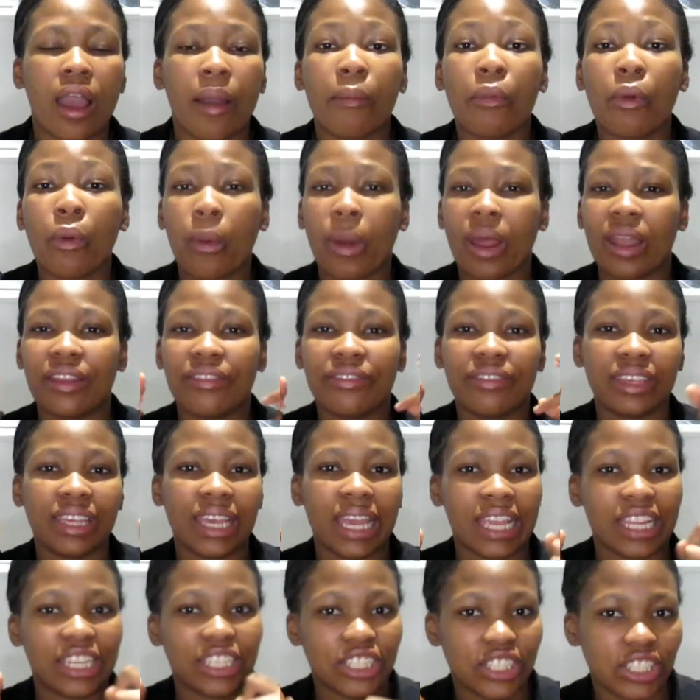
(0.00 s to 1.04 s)

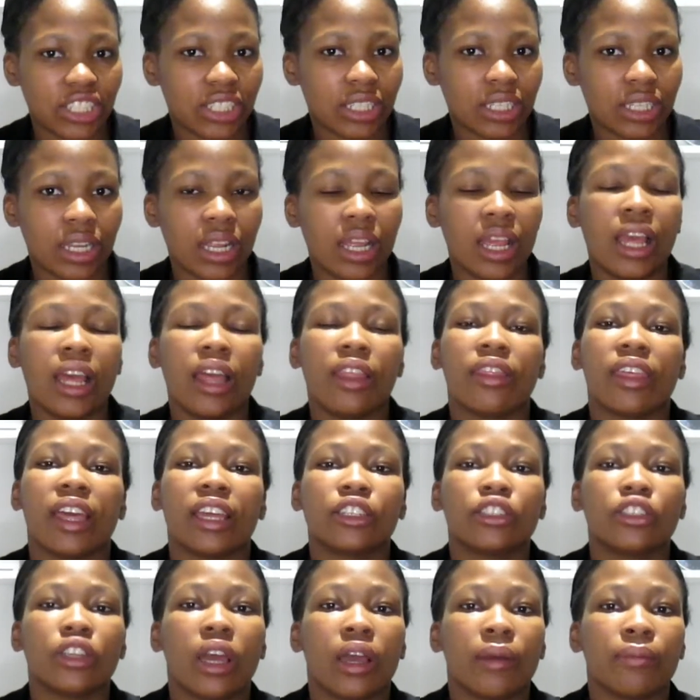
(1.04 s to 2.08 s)
qualification
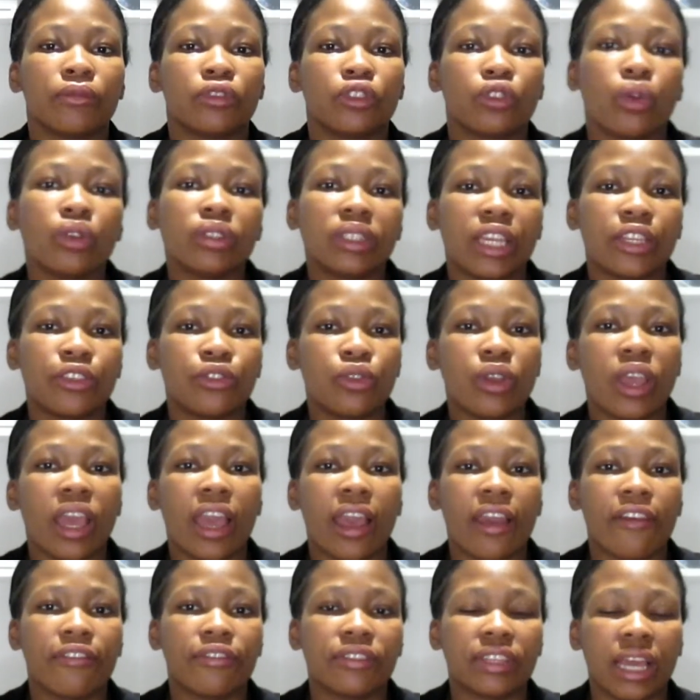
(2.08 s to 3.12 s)
that shows that you
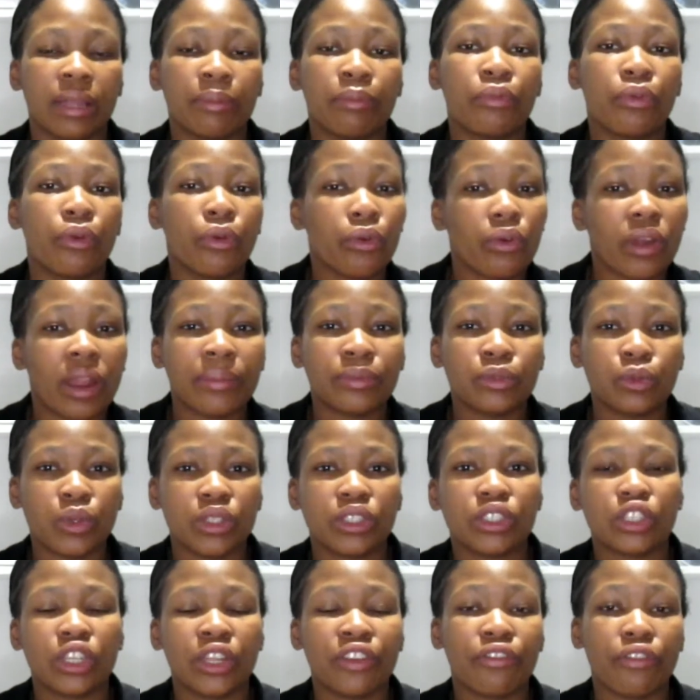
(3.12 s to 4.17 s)
have done programs
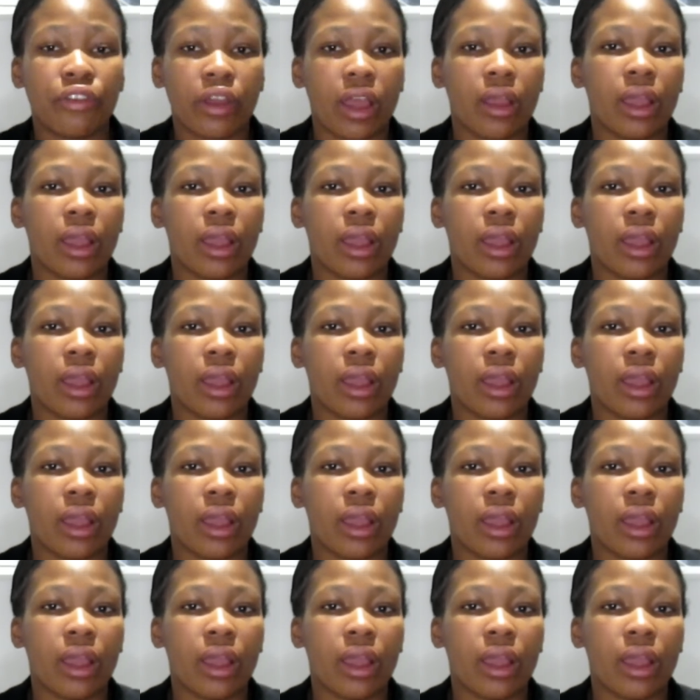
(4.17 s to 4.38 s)
which